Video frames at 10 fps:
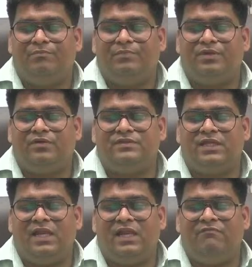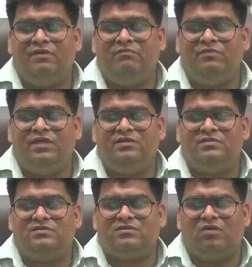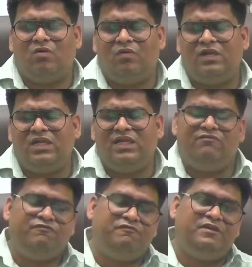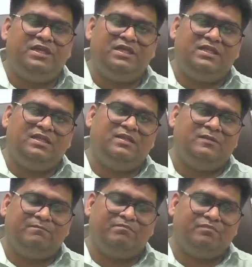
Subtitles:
because the living beings only feel,